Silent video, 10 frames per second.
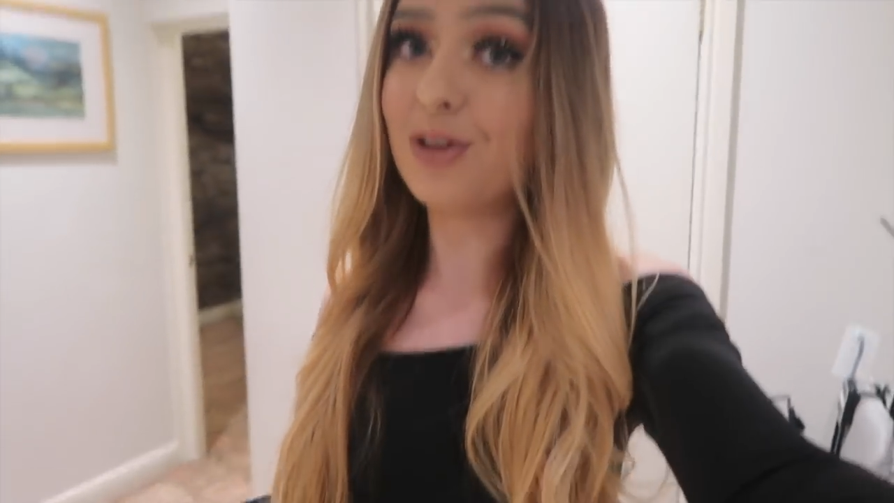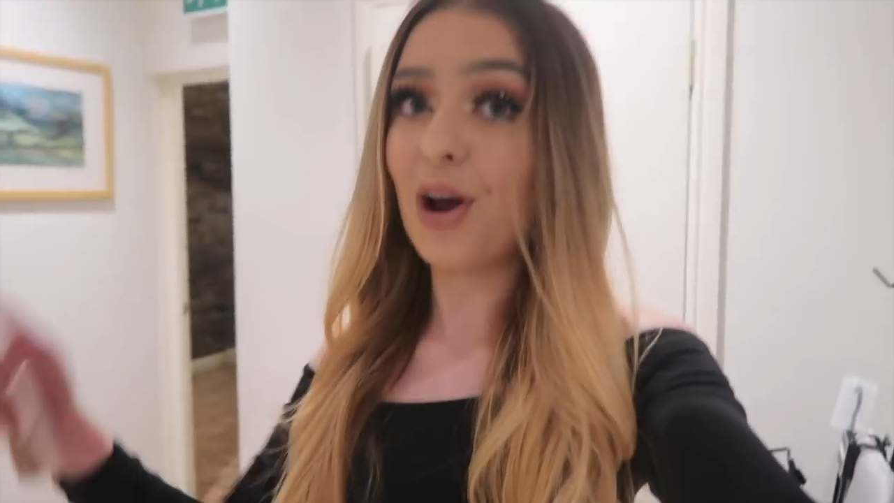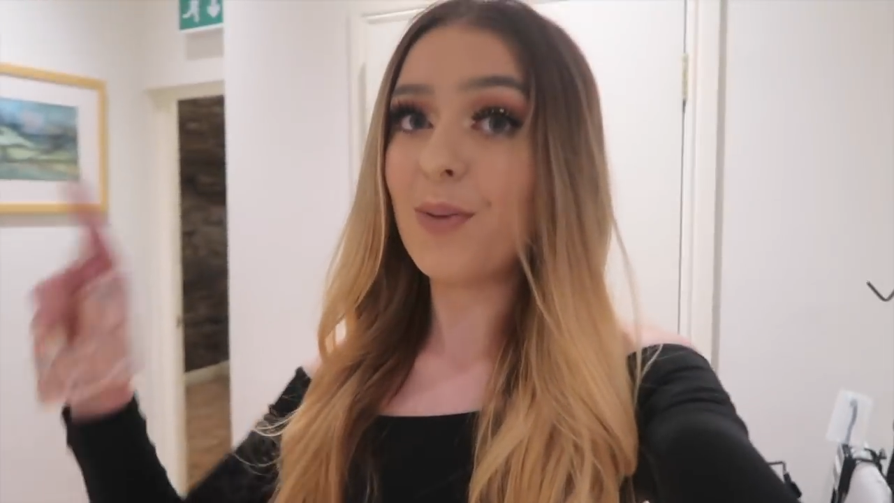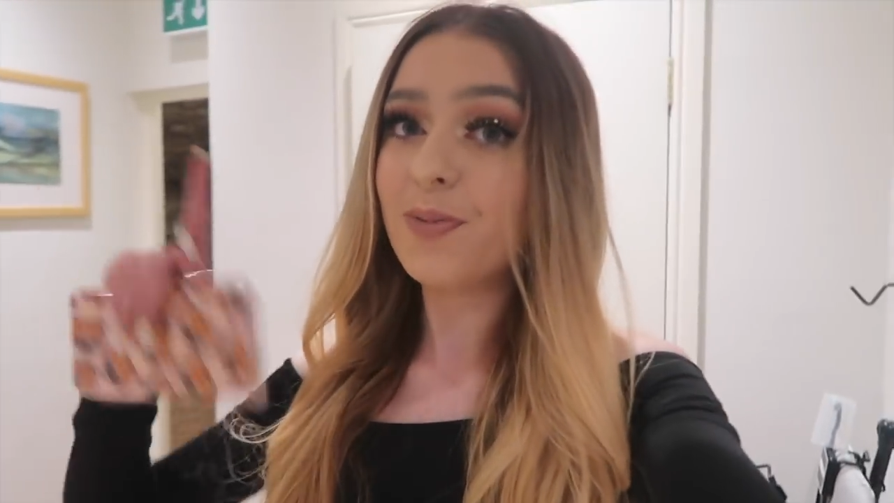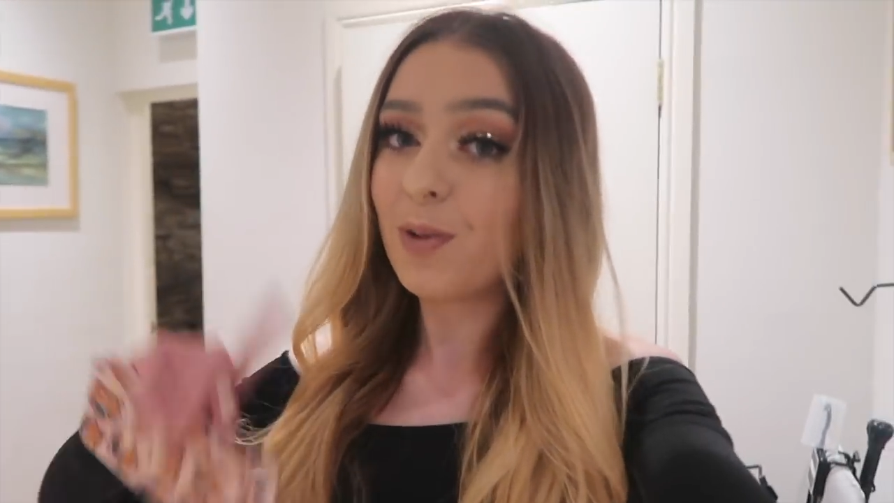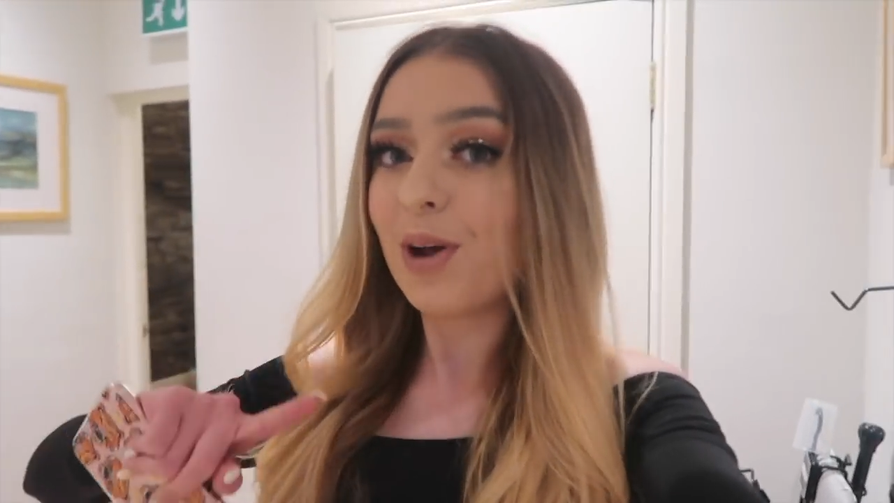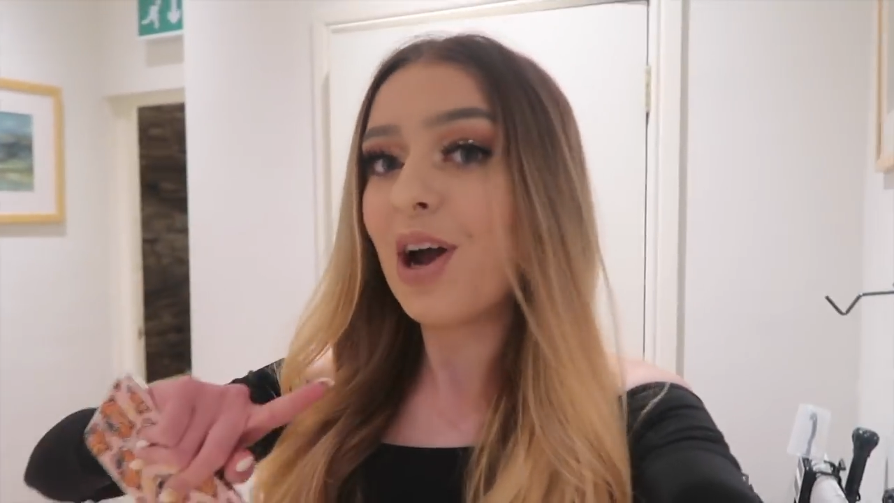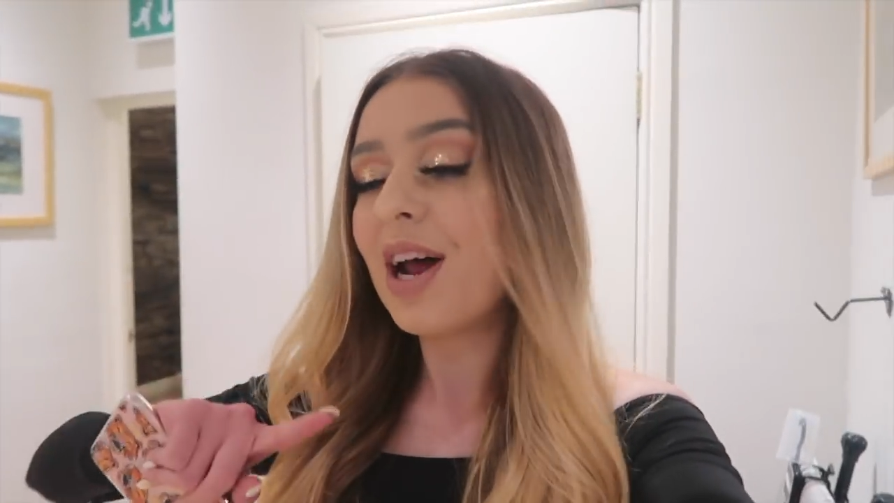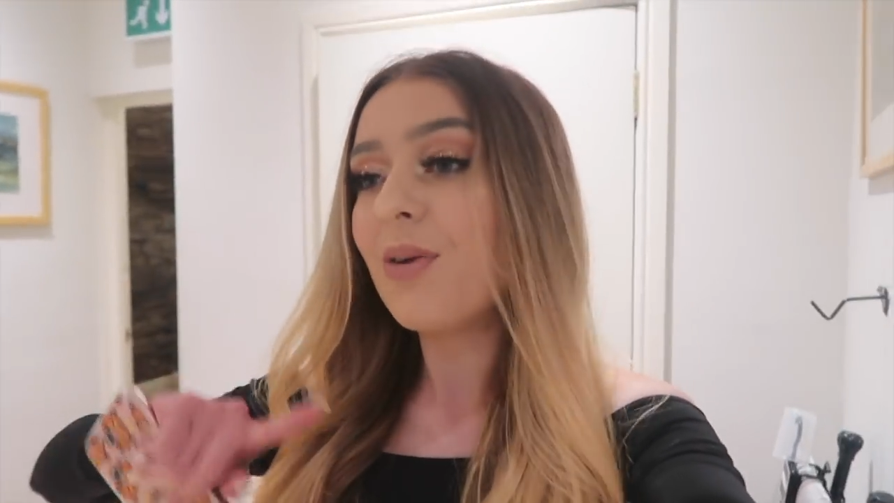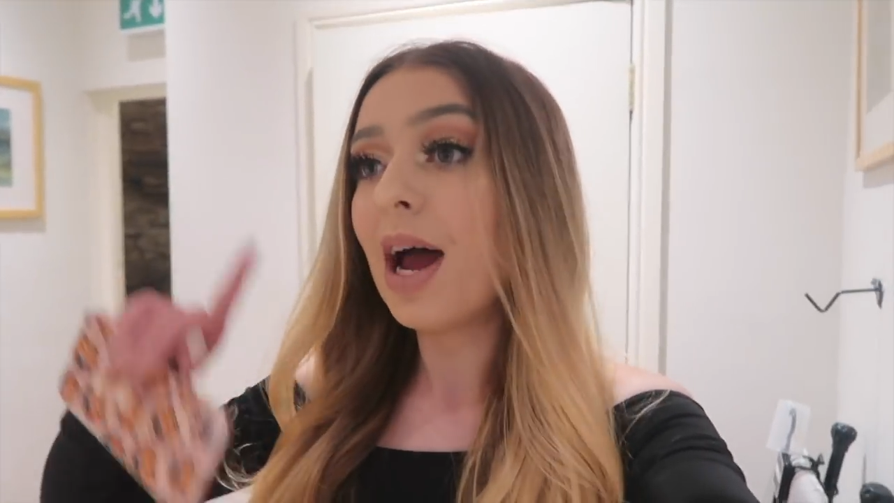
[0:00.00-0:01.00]
So
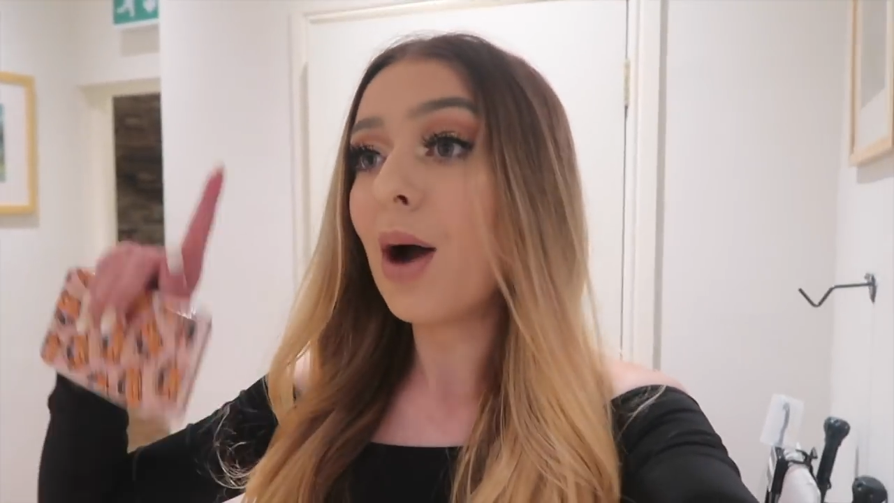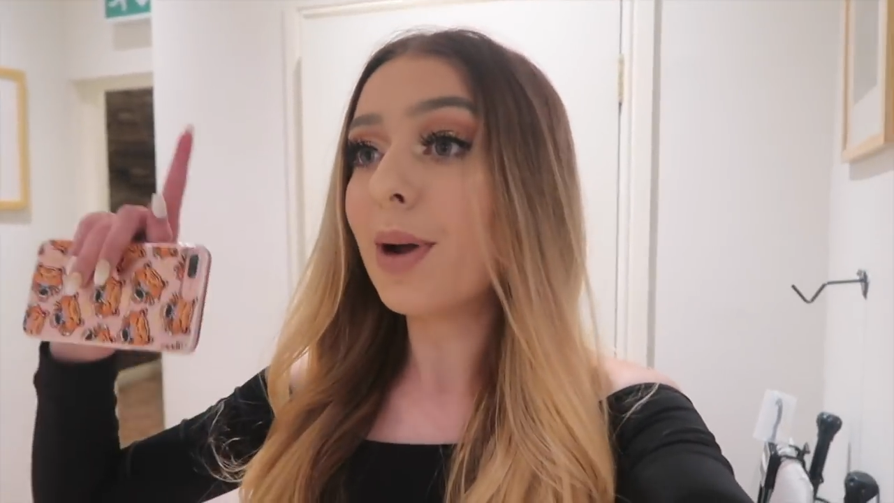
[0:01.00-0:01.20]
go down now,